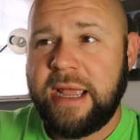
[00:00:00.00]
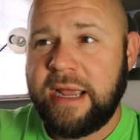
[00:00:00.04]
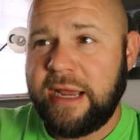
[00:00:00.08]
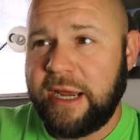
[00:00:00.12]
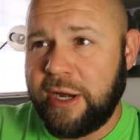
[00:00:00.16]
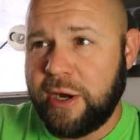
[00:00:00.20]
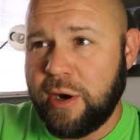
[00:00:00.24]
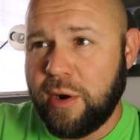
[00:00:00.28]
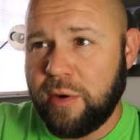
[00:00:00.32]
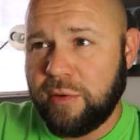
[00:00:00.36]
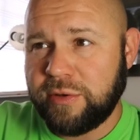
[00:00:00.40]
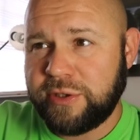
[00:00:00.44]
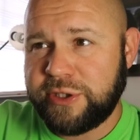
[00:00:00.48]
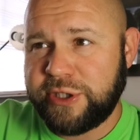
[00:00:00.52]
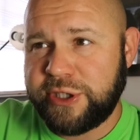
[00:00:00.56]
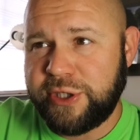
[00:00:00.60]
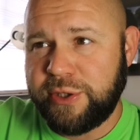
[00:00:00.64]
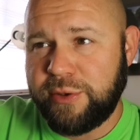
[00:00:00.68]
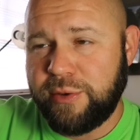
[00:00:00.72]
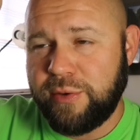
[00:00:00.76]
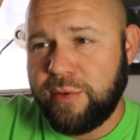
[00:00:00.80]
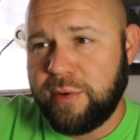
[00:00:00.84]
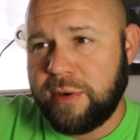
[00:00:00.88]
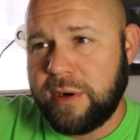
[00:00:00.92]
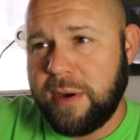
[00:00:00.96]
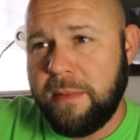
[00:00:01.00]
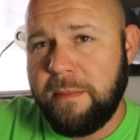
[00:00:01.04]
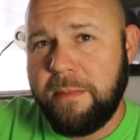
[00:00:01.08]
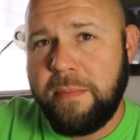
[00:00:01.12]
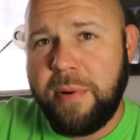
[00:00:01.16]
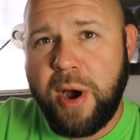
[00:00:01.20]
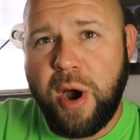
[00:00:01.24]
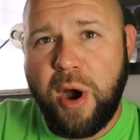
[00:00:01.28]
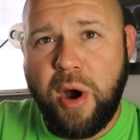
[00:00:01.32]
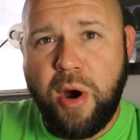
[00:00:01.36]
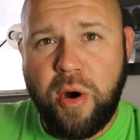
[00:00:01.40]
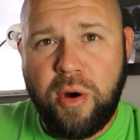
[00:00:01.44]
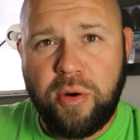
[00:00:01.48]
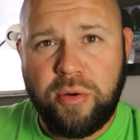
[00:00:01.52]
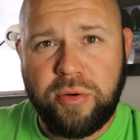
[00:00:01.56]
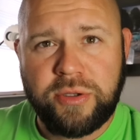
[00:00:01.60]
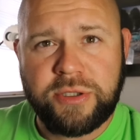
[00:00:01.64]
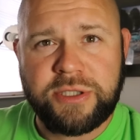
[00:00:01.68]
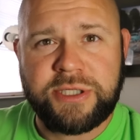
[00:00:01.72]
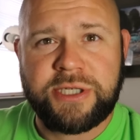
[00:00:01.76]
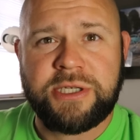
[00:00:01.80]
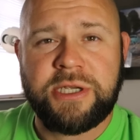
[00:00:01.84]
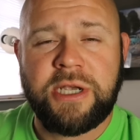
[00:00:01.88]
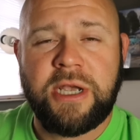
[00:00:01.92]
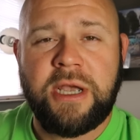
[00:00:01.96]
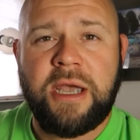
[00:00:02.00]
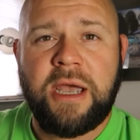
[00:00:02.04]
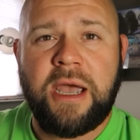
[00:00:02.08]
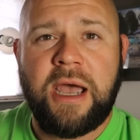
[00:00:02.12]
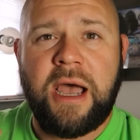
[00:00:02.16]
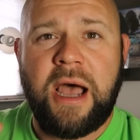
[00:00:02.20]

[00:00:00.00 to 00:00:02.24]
you know, to compose